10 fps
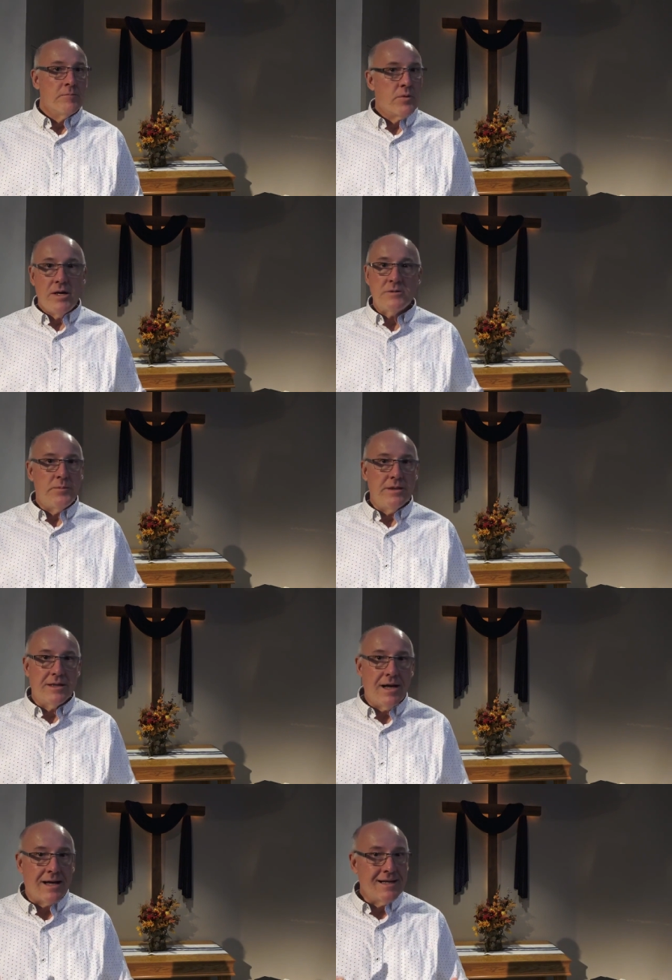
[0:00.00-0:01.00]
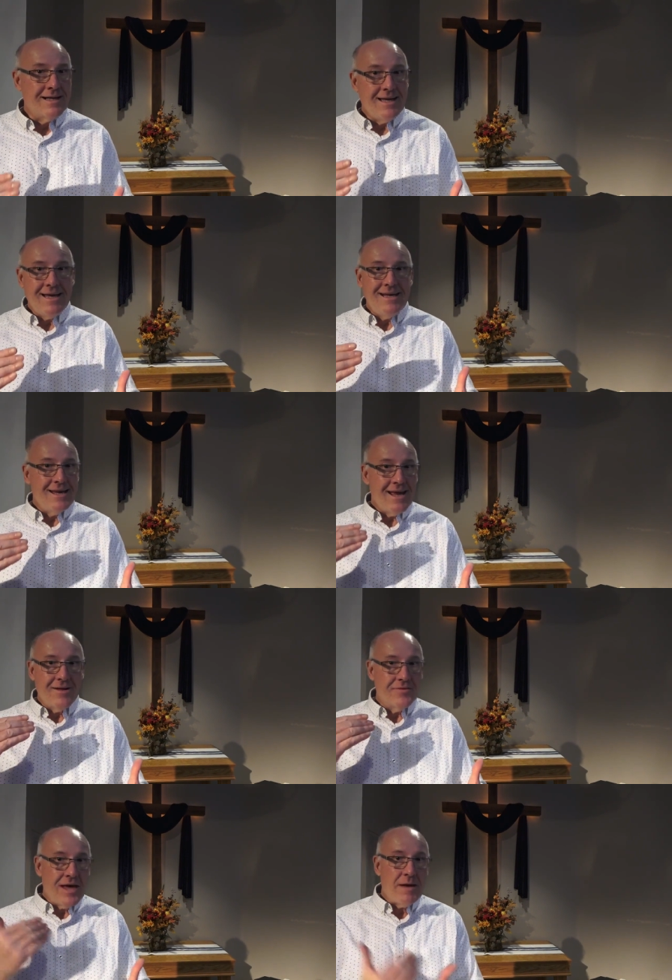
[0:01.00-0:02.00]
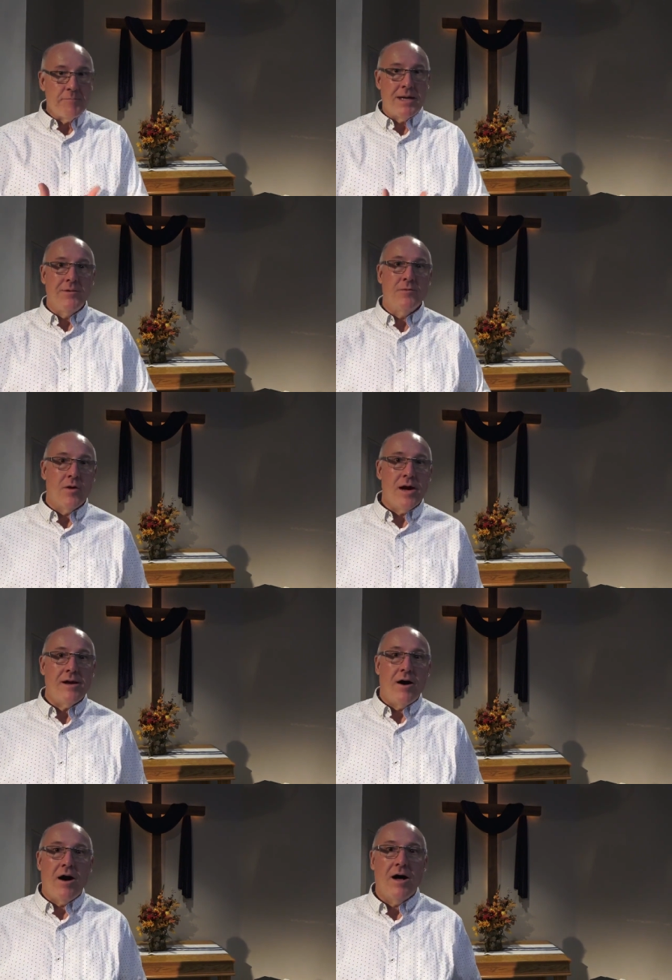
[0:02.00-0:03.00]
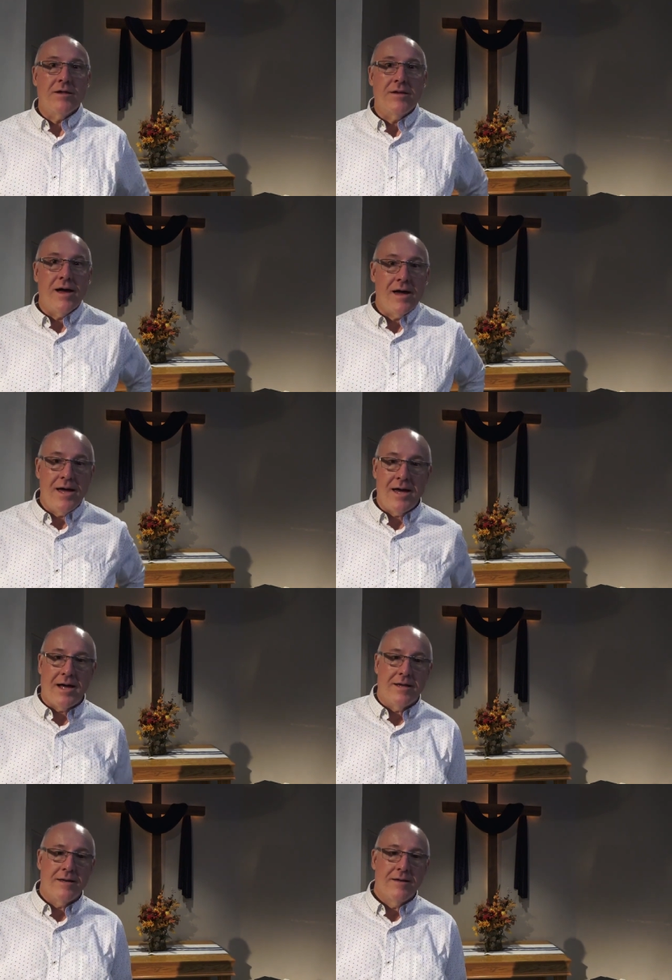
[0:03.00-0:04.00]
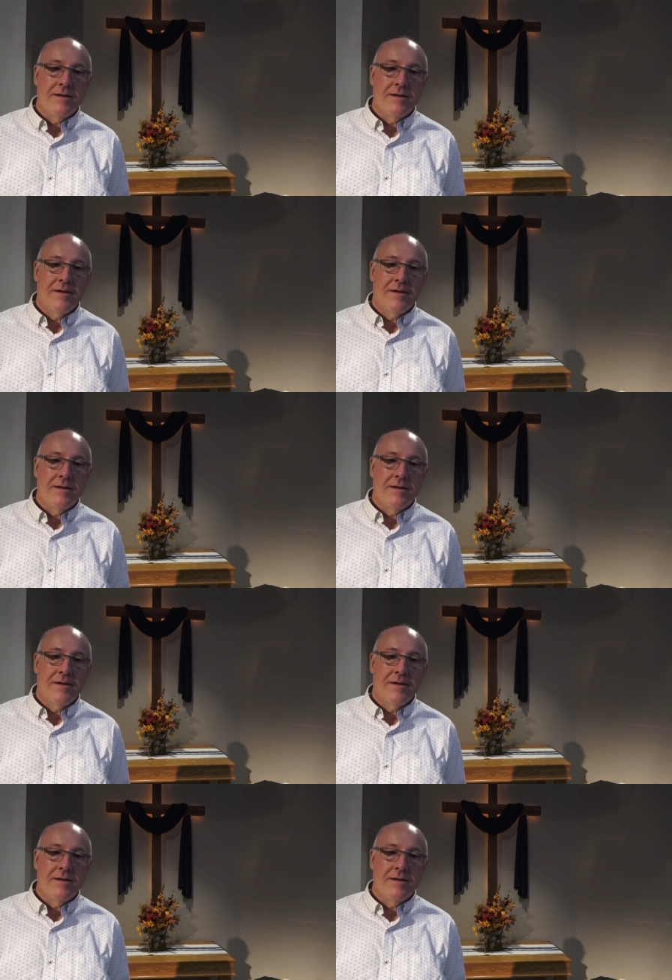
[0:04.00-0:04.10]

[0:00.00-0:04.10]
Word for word: Praise be to God. And he nailed that baby right on the head.